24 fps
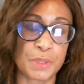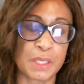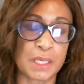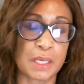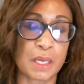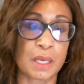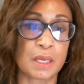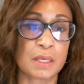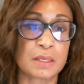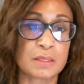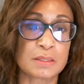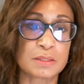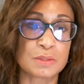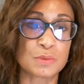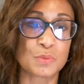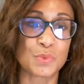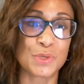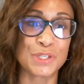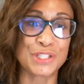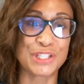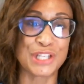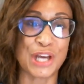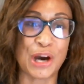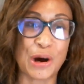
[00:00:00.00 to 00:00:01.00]

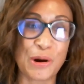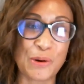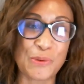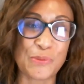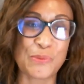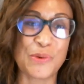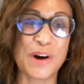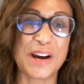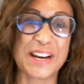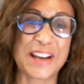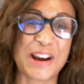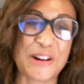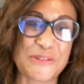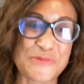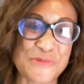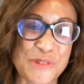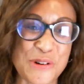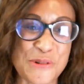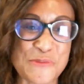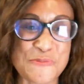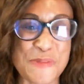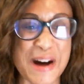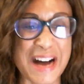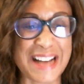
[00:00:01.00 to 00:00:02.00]
because we don't want our
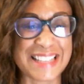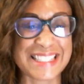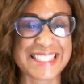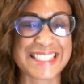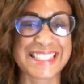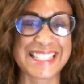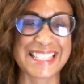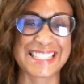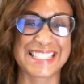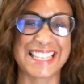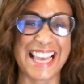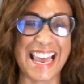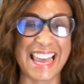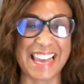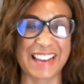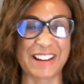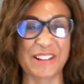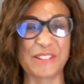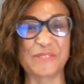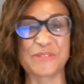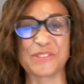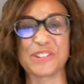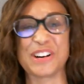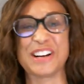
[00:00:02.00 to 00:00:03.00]
robots to
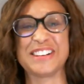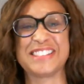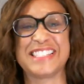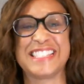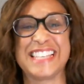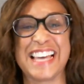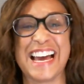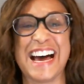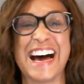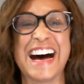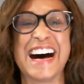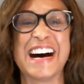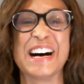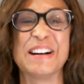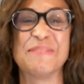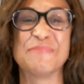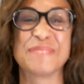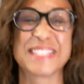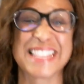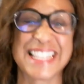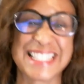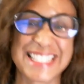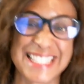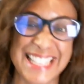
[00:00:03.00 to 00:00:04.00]
take over our
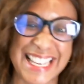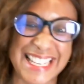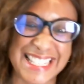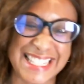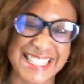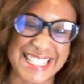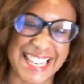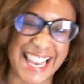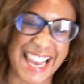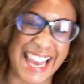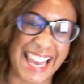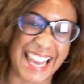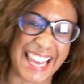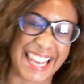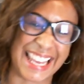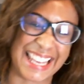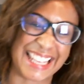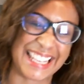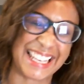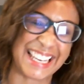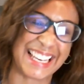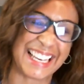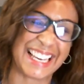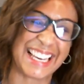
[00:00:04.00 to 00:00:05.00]
jobs, as they
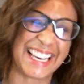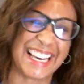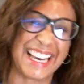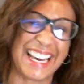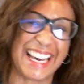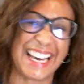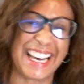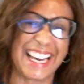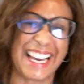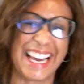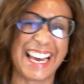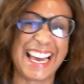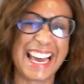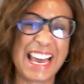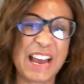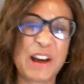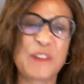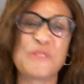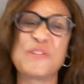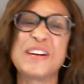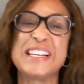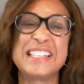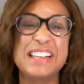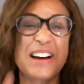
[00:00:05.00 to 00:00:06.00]
say.
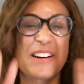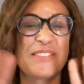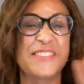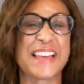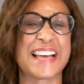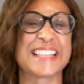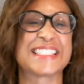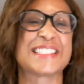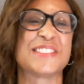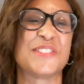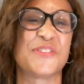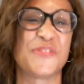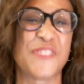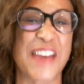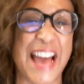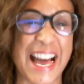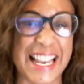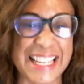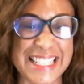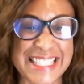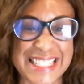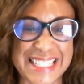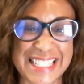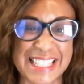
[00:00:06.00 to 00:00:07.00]
We know that's a
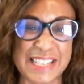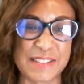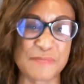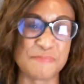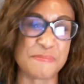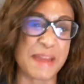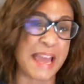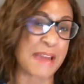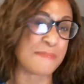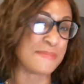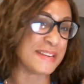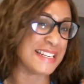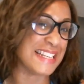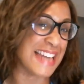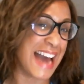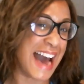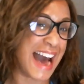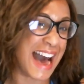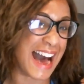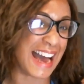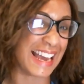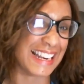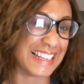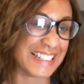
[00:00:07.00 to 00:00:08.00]
fallacy. Maybe
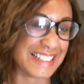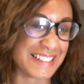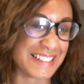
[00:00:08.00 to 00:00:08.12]
not.